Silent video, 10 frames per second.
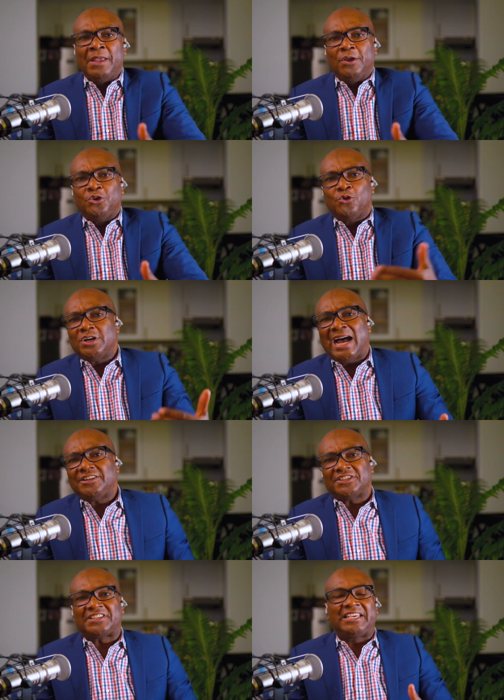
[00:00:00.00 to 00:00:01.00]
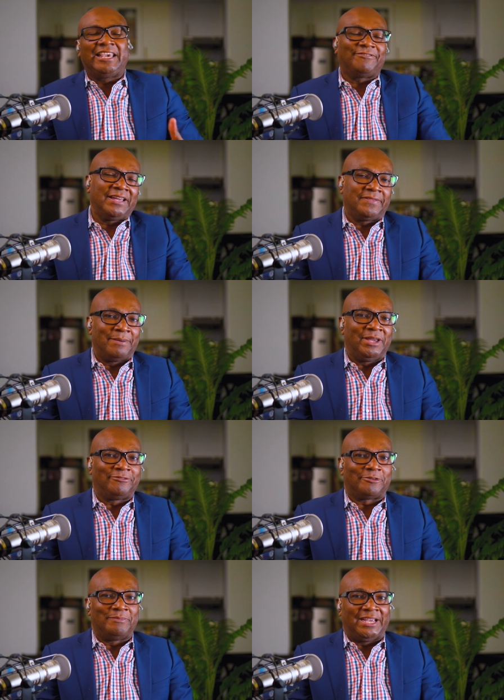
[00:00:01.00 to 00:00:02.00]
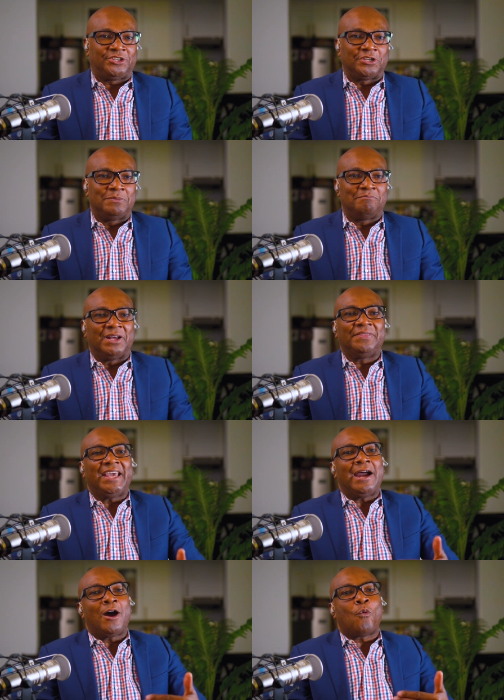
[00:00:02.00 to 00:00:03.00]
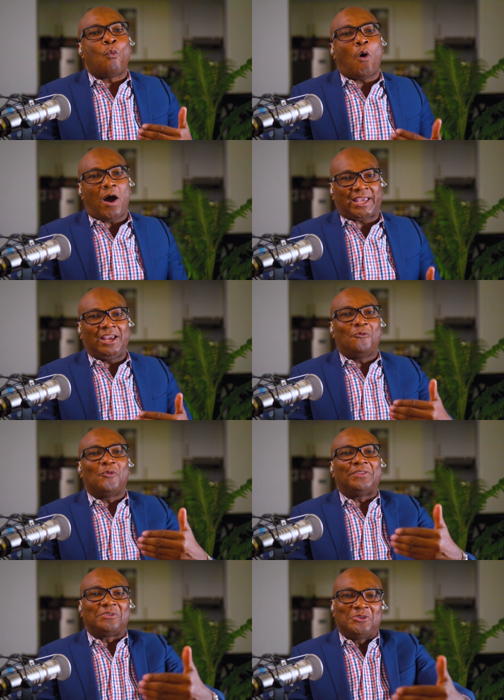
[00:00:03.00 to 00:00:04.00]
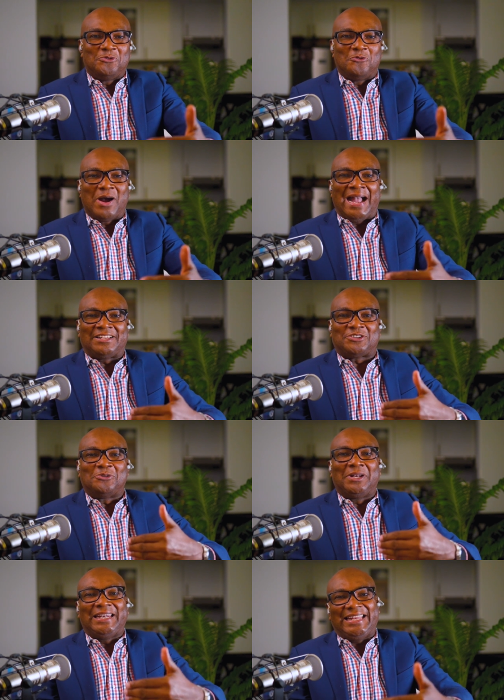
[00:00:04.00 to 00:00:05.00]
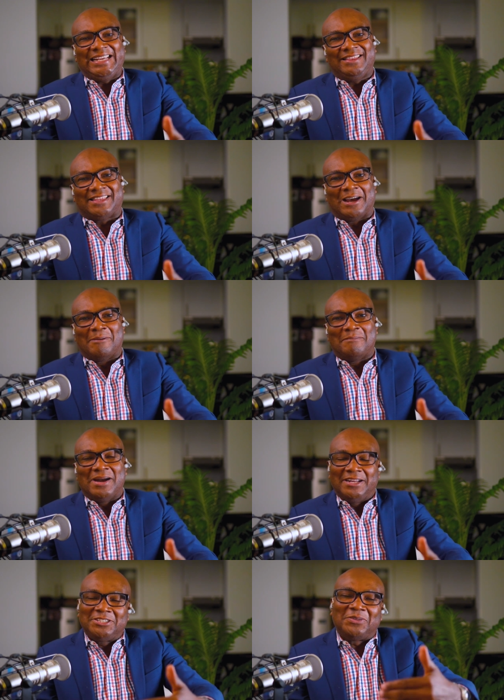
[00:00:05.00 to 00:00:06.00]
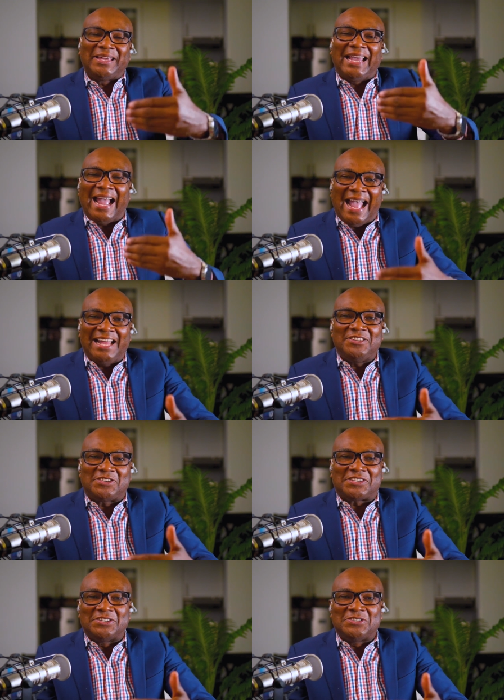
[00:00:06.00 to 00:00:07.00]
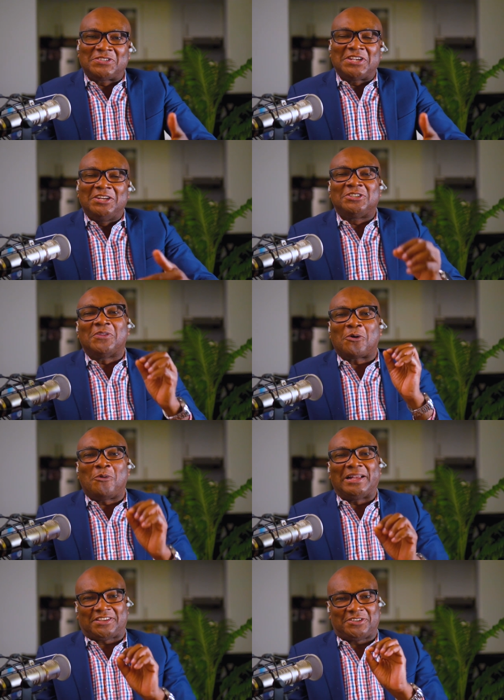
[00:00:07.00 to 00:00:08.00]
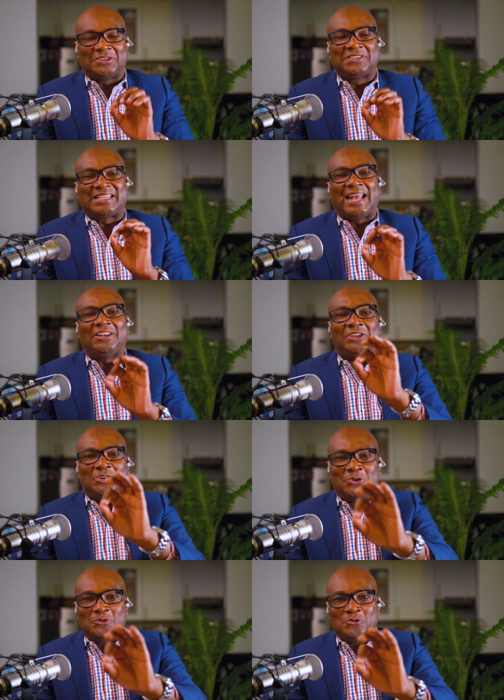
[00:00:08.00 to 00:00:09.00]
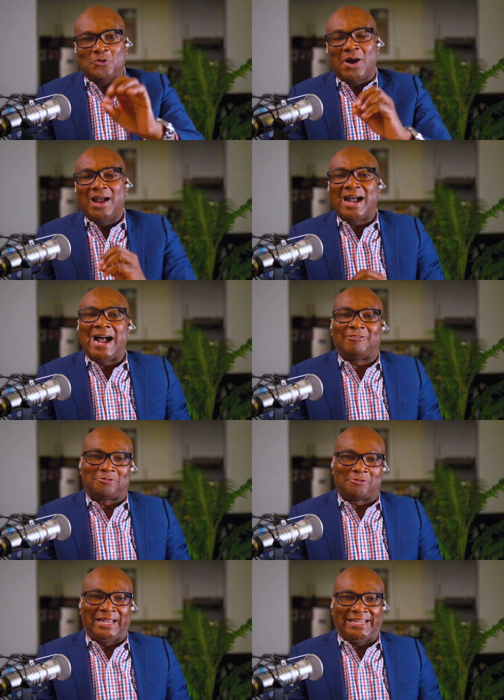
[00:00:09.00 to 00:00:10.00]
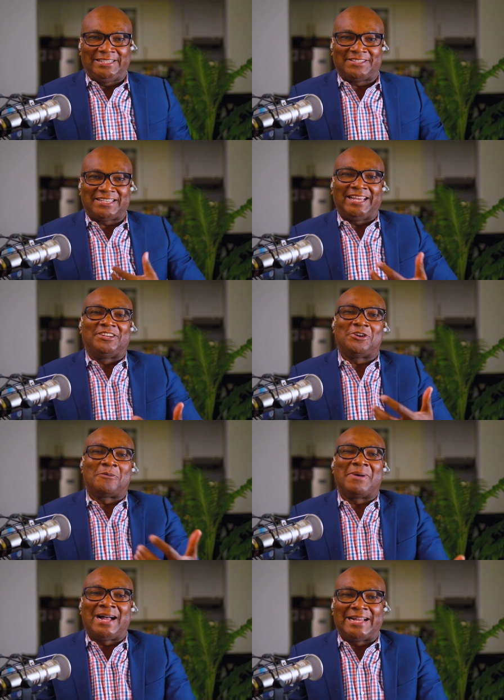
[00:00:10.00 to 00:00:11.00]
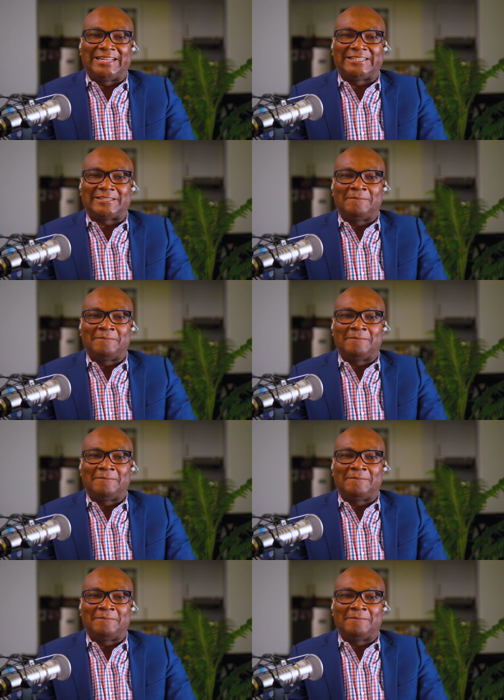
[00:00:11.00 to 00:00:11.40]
you're not just giving them information, but they are walking with you as you lead them to the answers to the questions that you have raised in your mind.